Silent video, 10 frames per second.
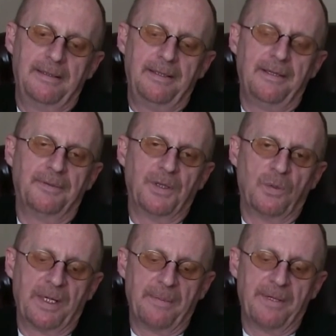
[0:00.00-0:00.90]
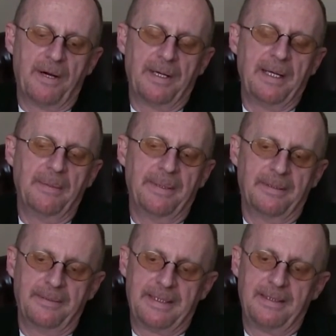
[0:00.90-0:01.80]
you'll know what I'm talking
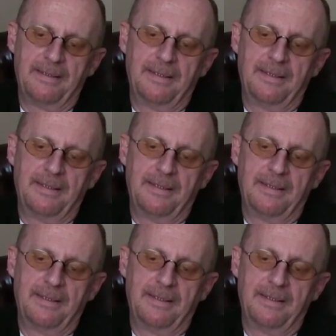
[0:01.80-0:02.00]
about.